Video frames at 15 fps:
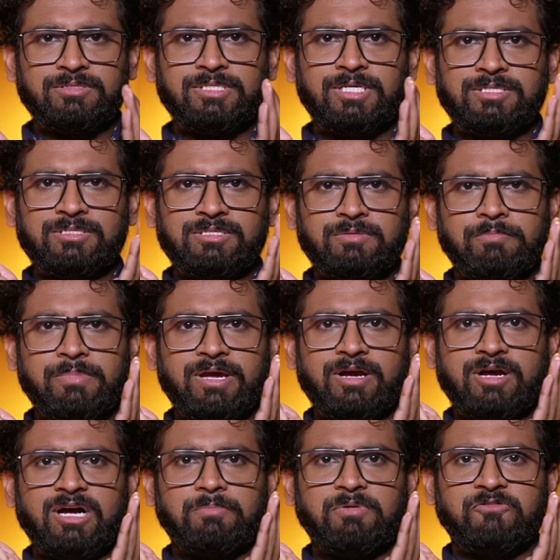Just make a
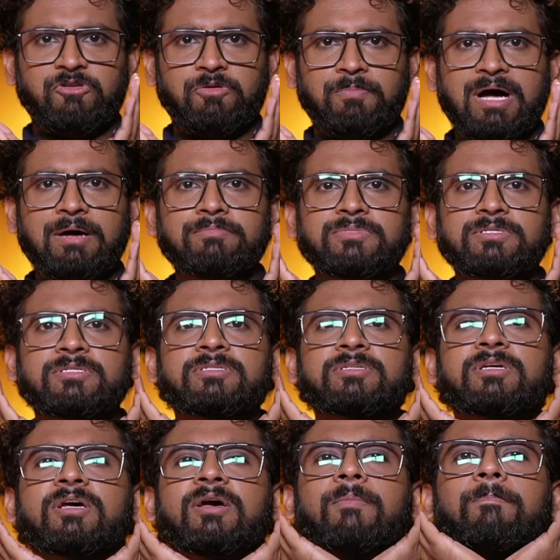cup of your palms,
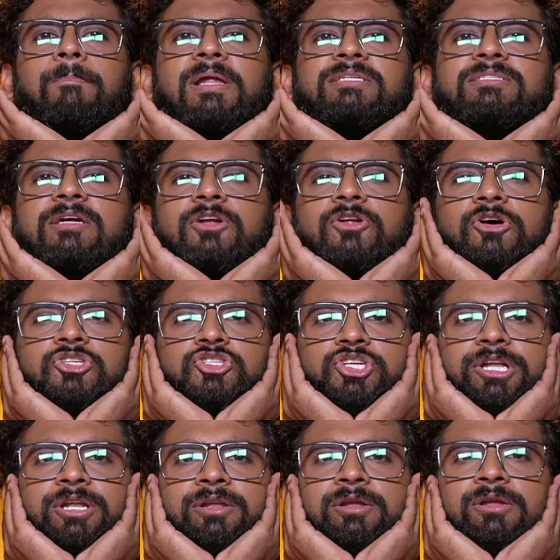place under your
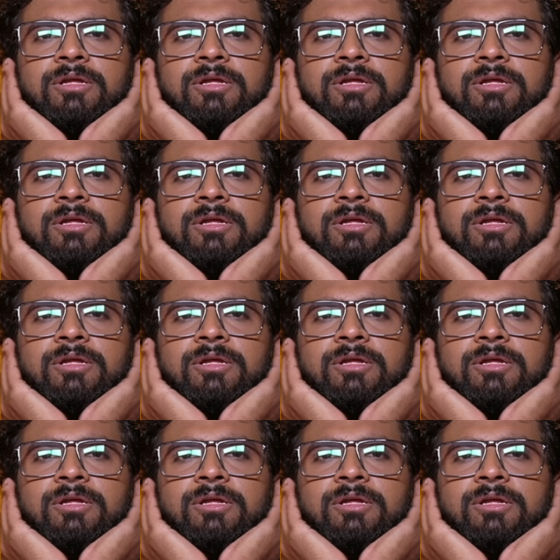chin,